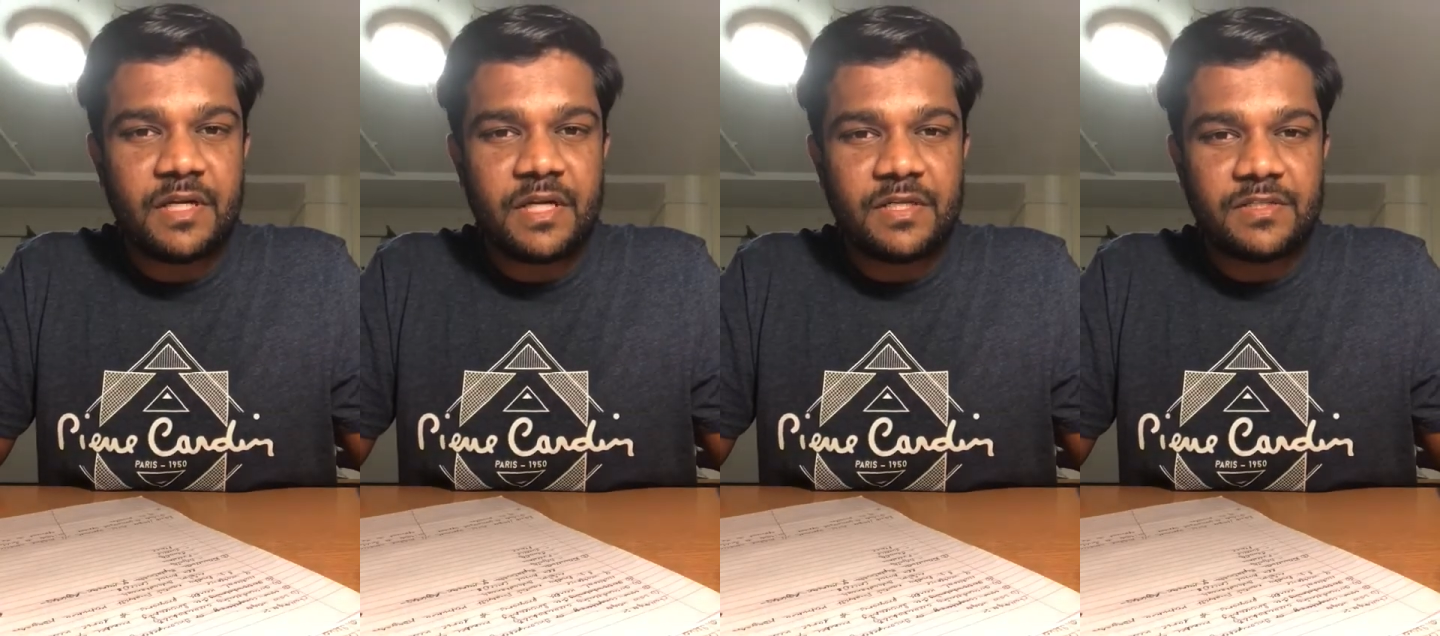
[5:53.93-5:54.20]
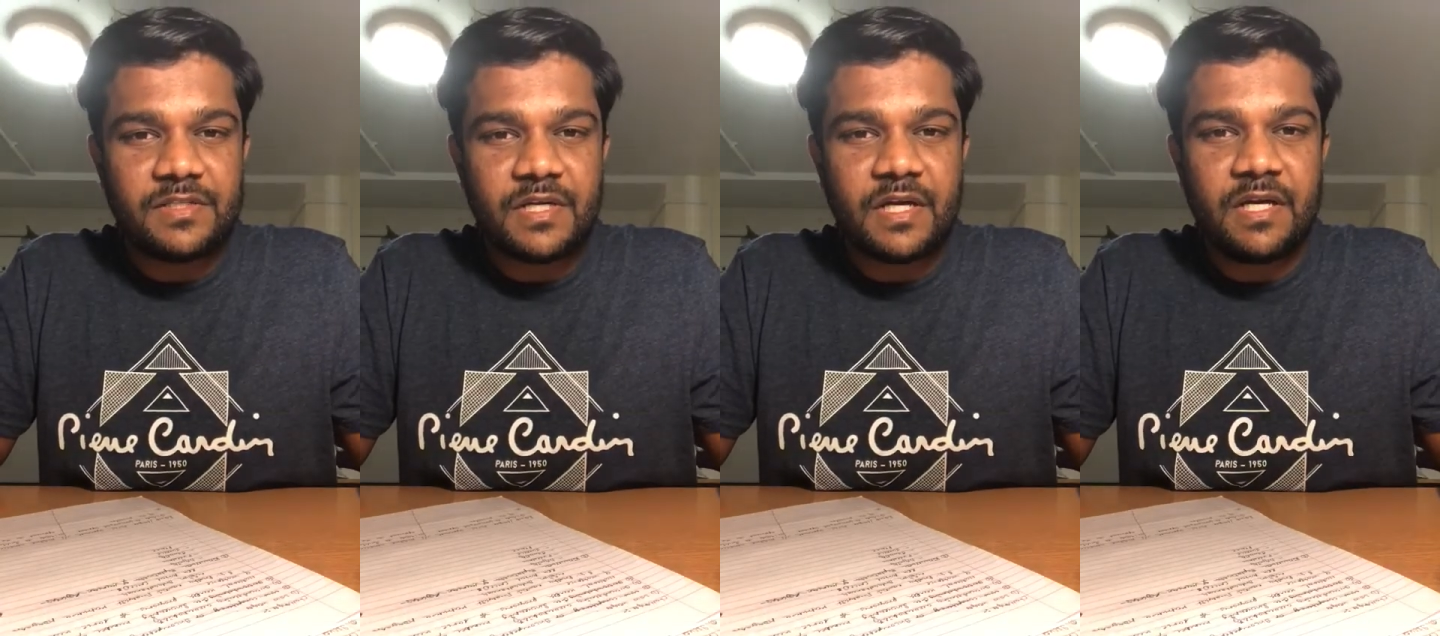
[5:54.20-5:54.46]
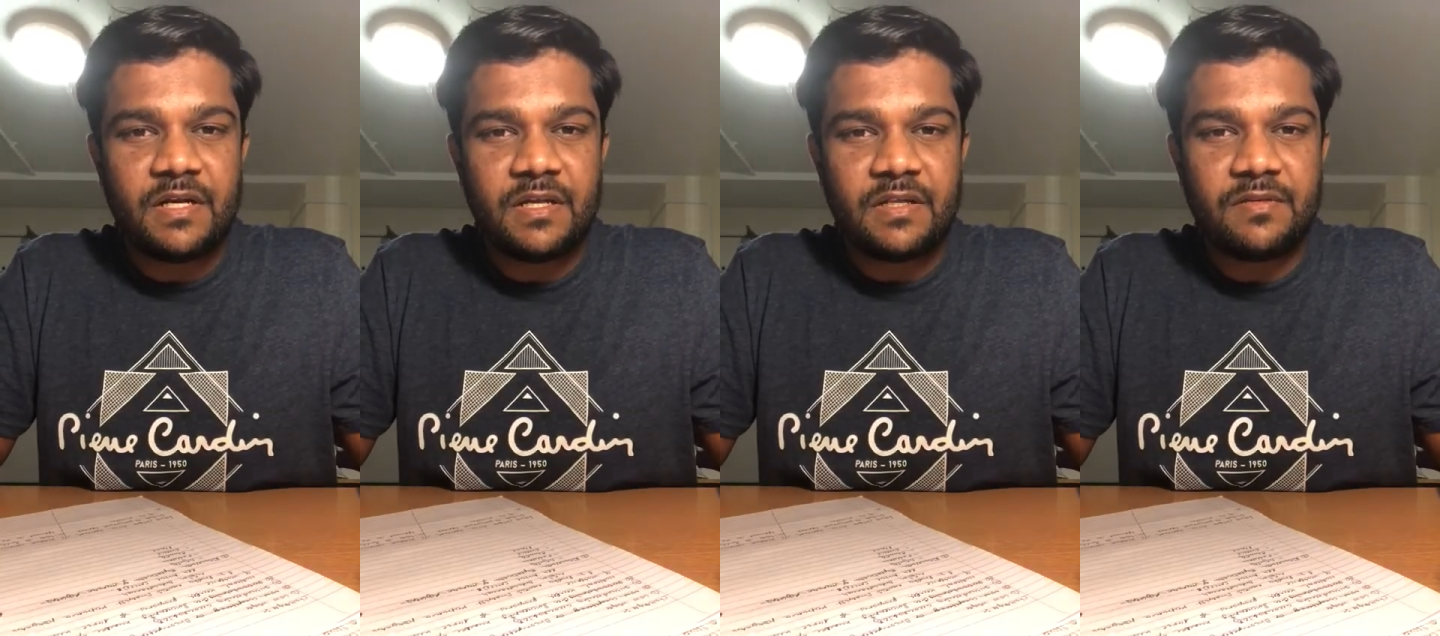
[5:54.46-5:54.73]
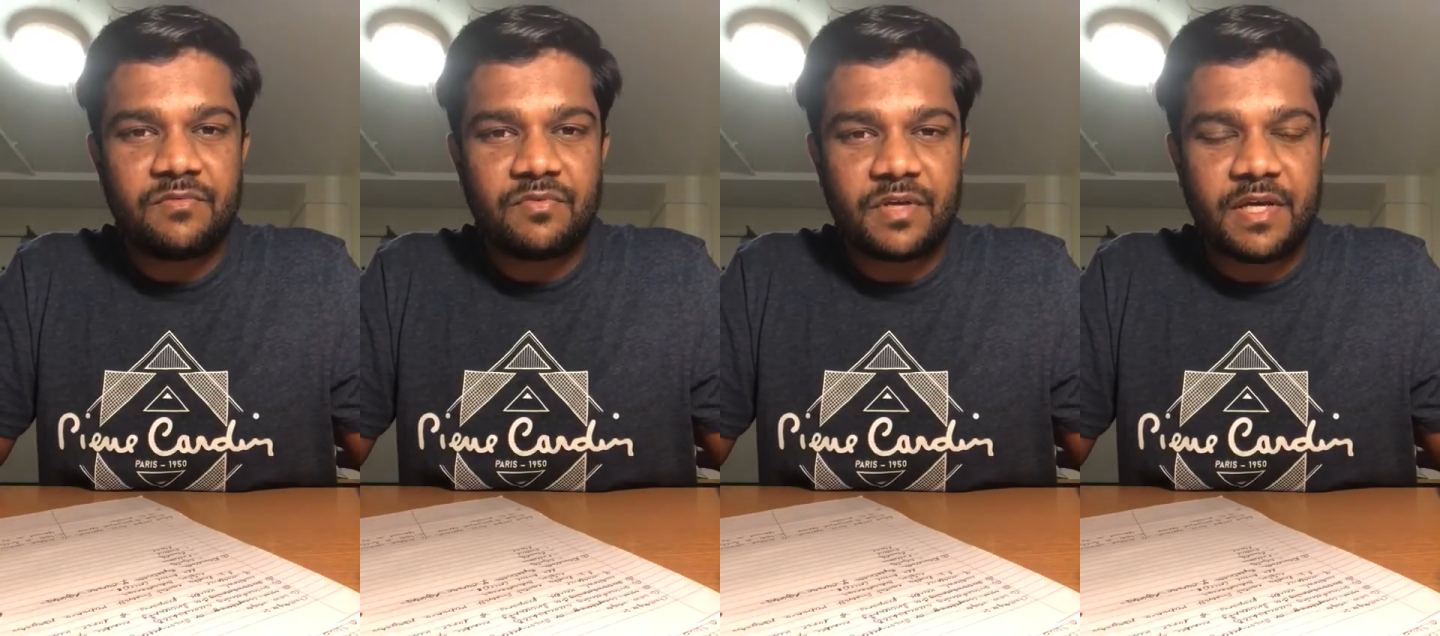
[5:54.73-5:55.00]
and child health
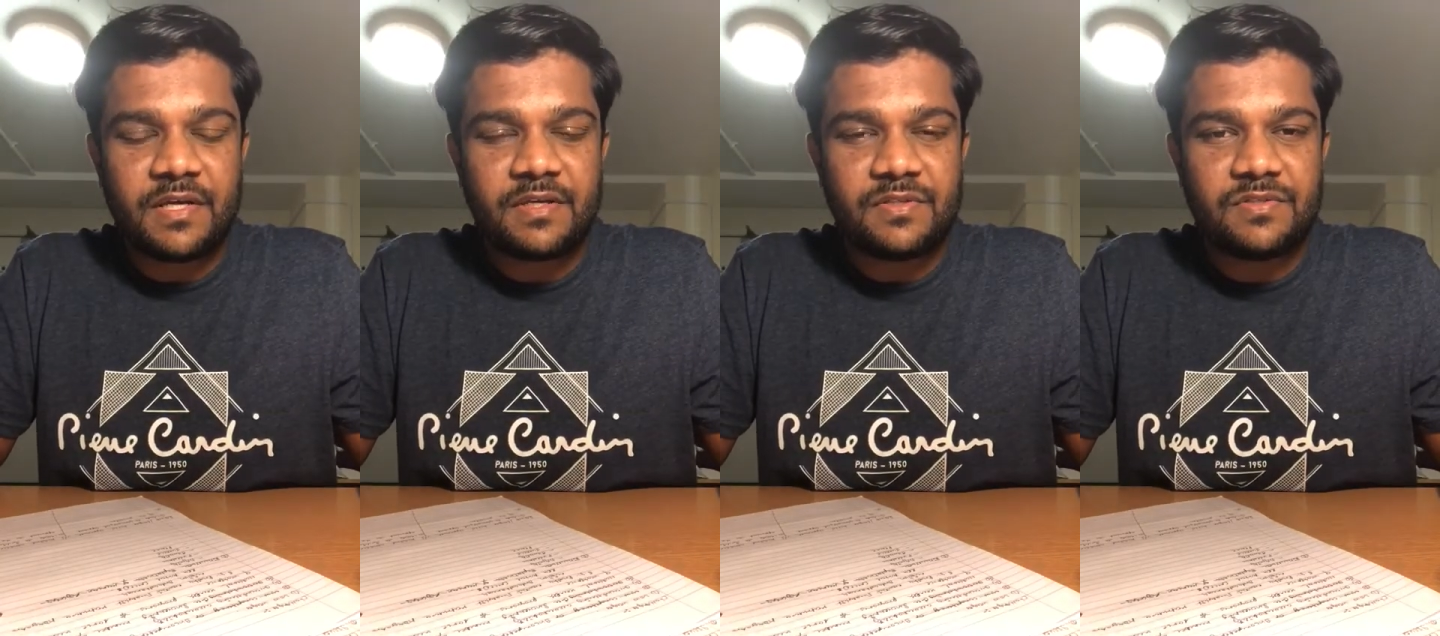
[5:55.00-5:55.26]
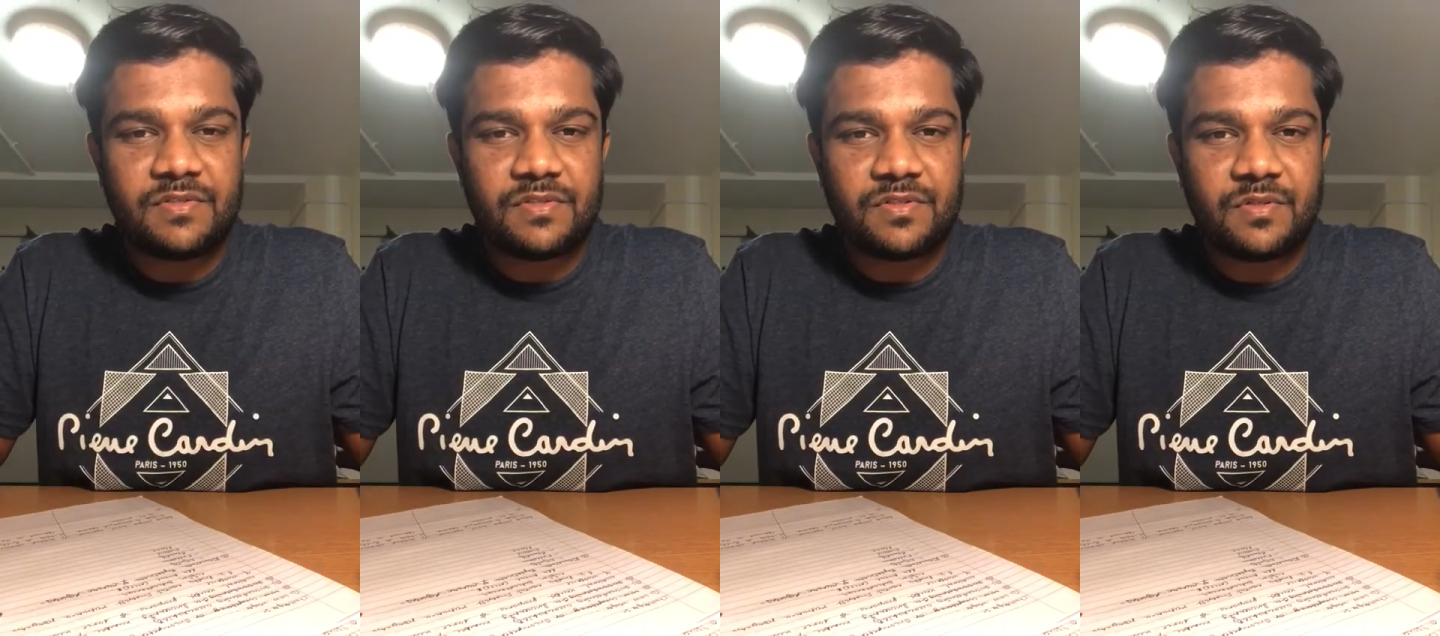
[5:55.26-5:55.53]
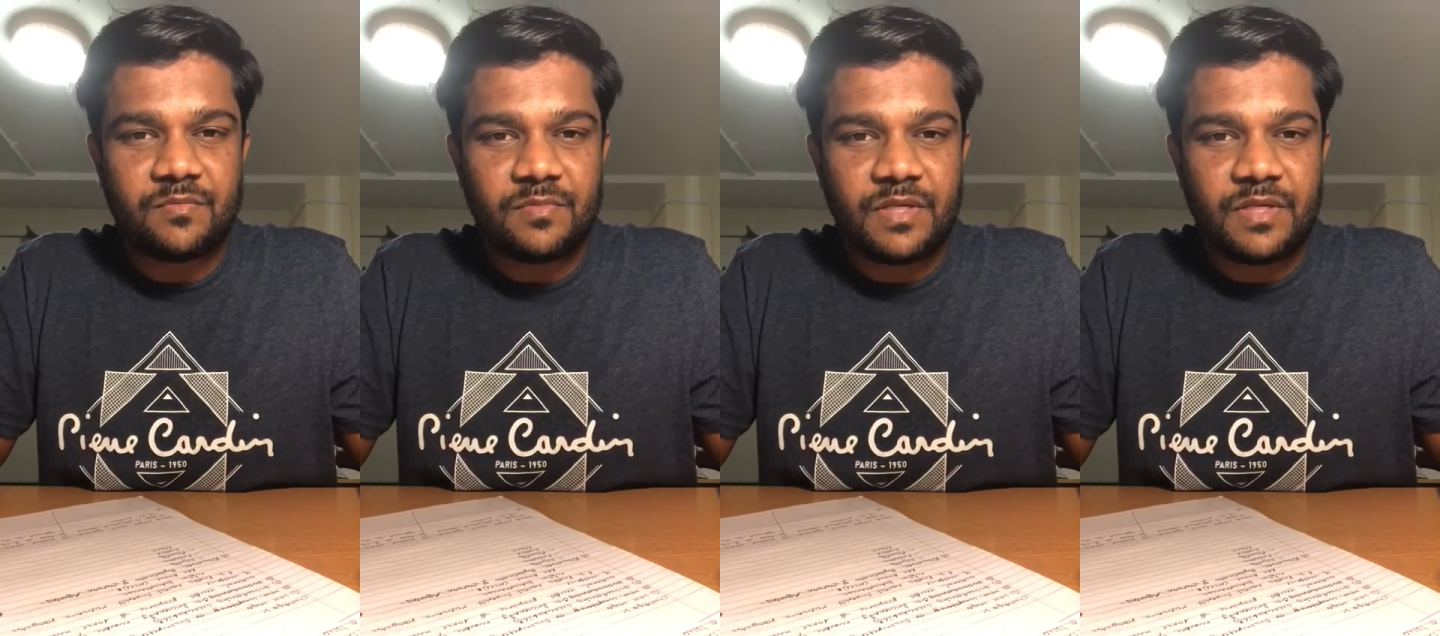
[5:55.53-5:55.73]
tracking system,